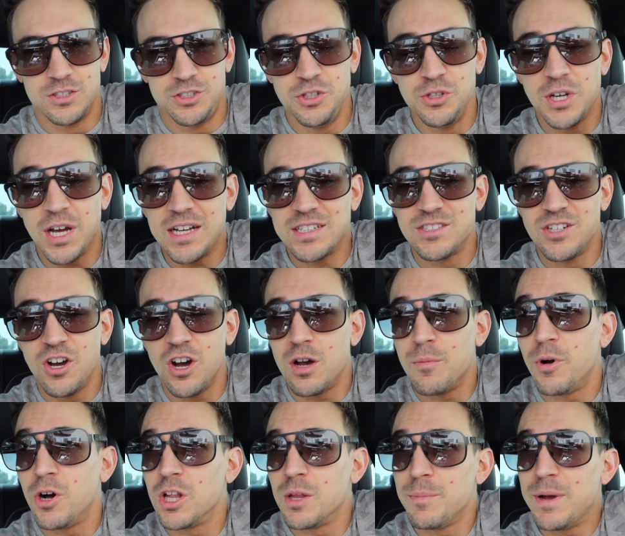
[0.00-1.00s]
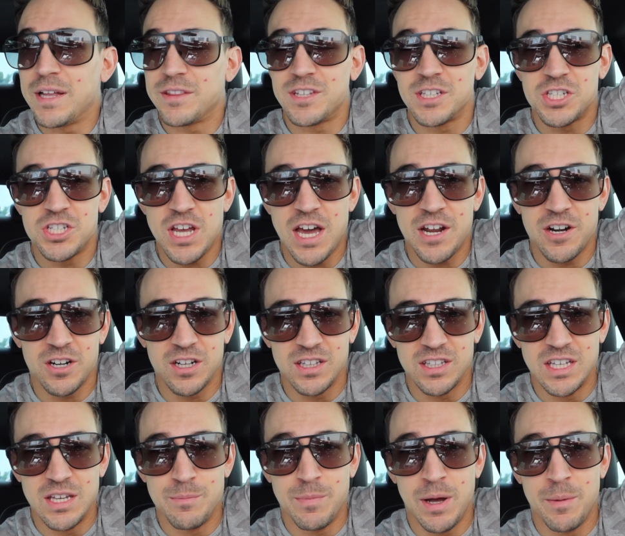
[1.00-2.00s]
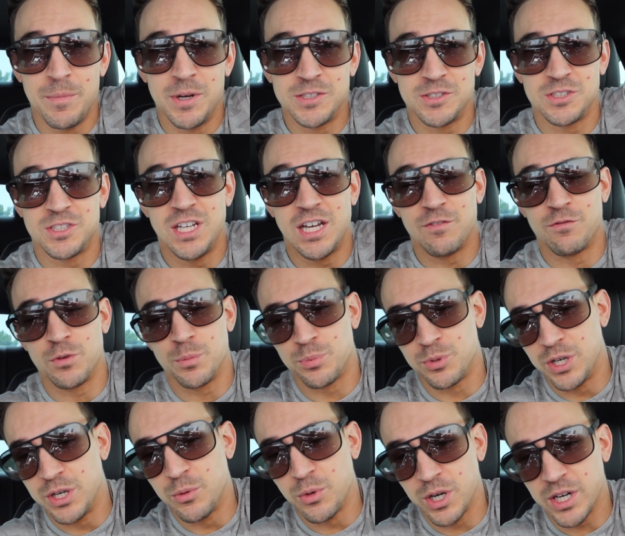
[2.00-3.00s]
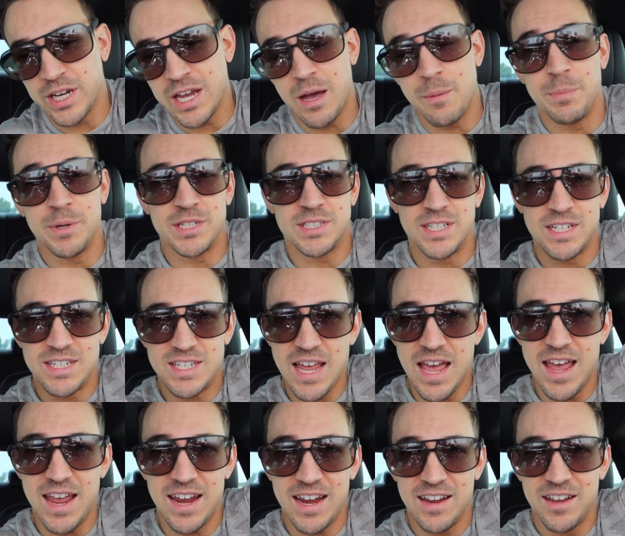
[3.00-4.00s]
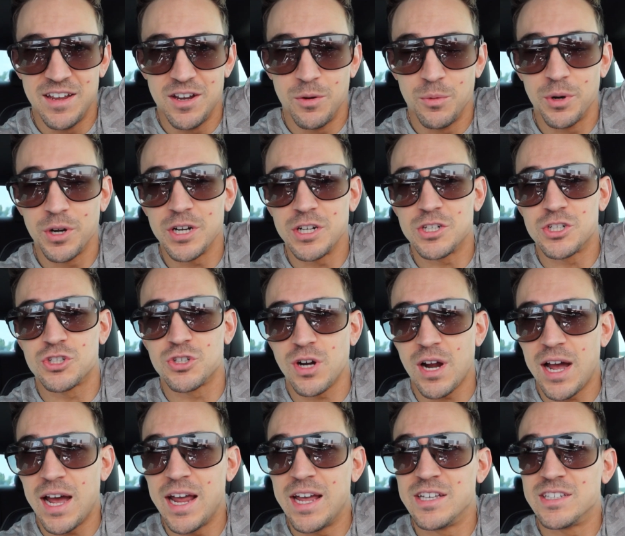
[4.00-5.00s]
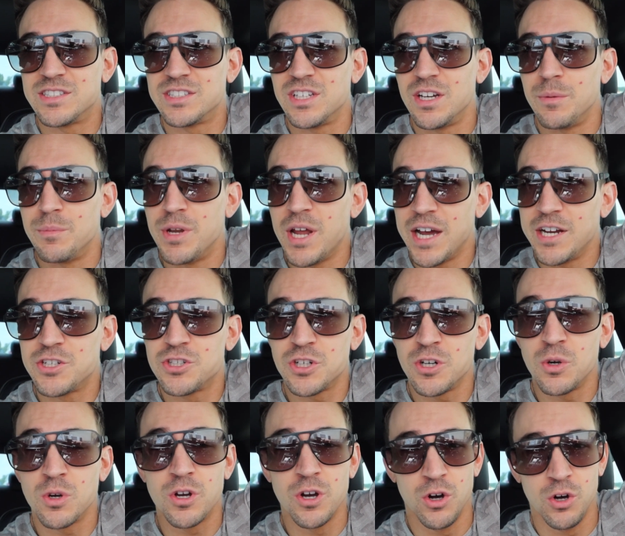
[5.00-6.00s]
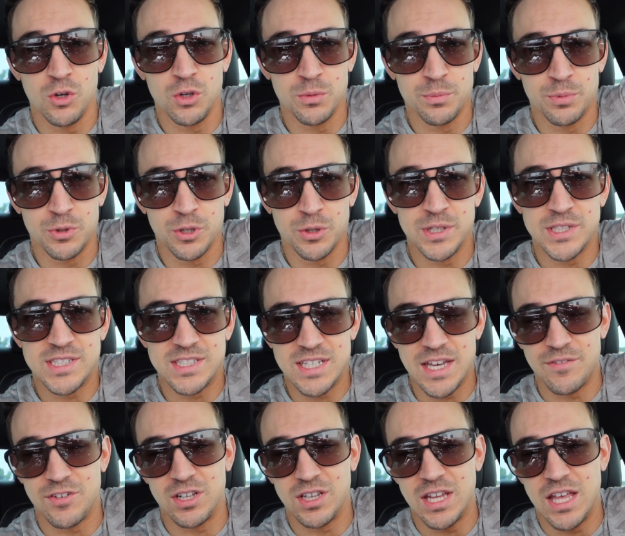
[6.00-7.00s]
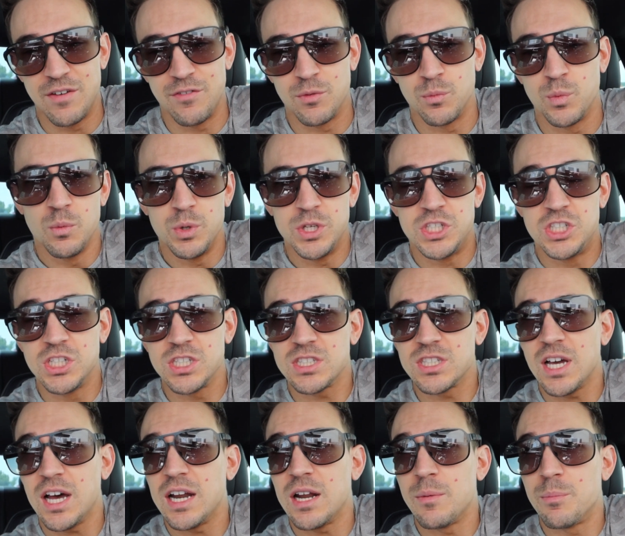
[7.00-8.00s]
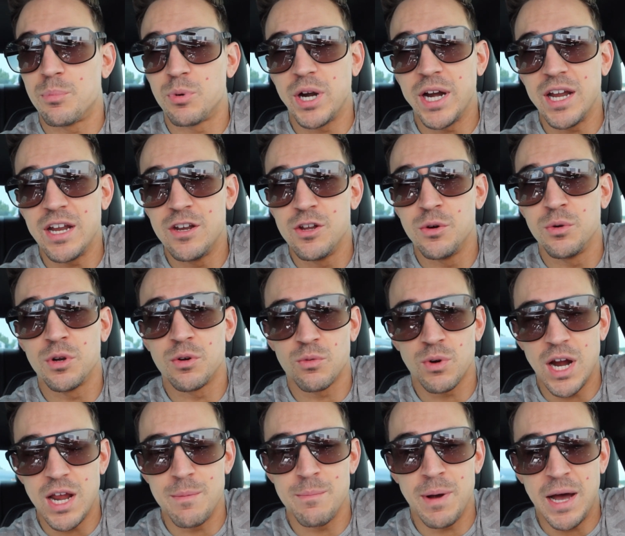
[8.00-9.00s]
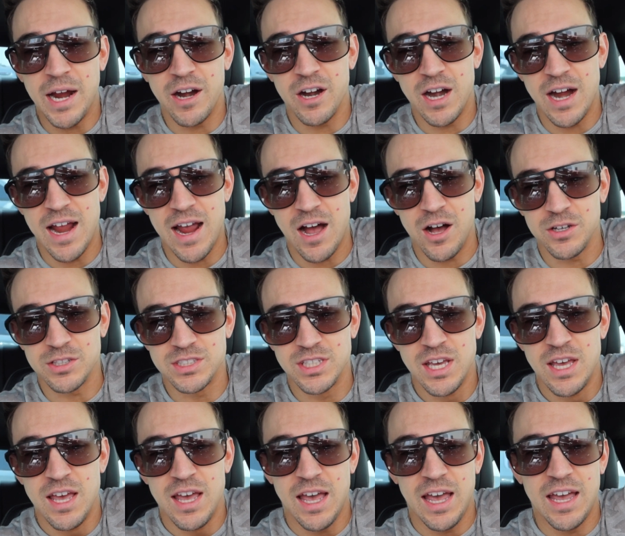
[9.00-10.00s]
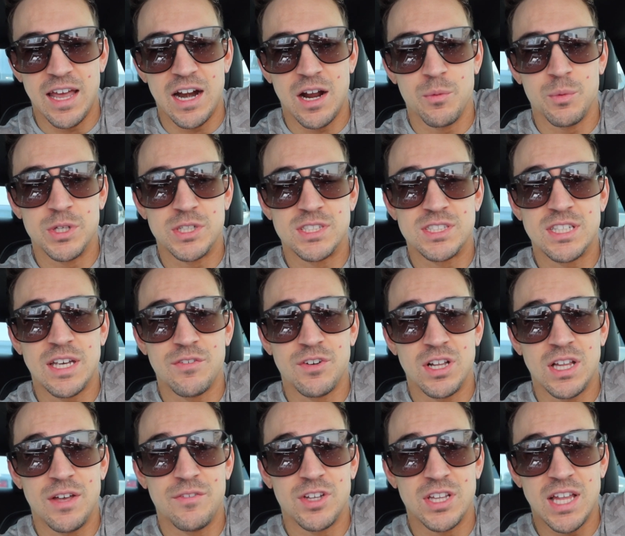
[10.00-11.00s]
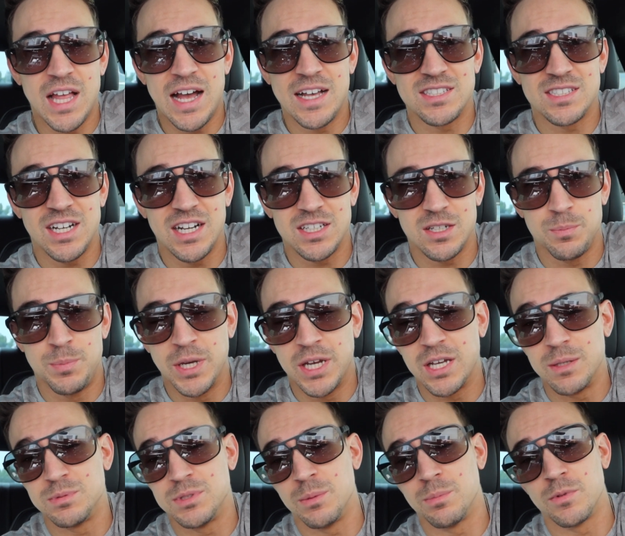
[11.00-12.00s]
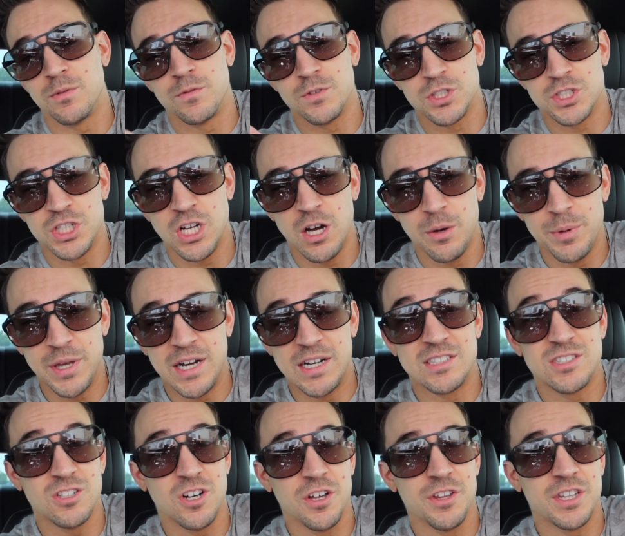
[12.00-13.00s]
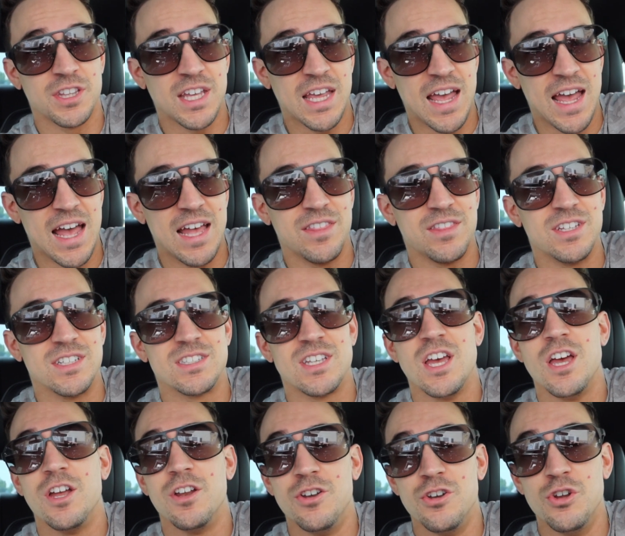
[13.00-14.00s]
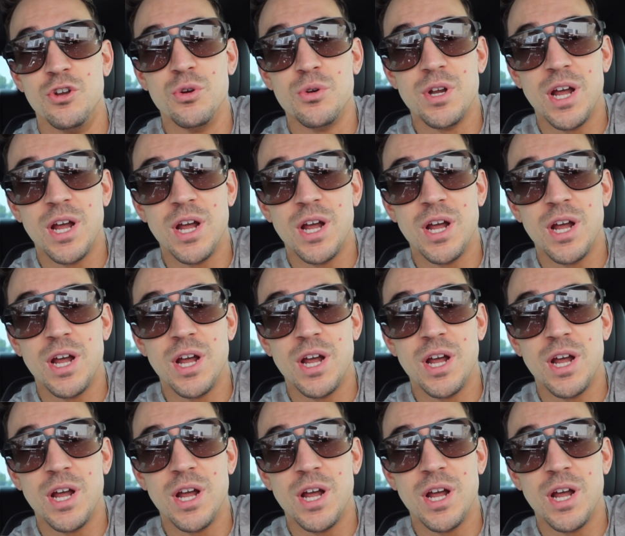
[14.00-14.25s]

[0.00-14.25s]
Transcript: So you guys know I'm all about the Shatter Elite by MuscleTech for pre-workout, but today we're gonna try some nitro cold brew at 7-Eleven. We just got a brand new one right by our house, and I went to 7-Eleven last night to pick up something for Shelby, and I saw that they had this new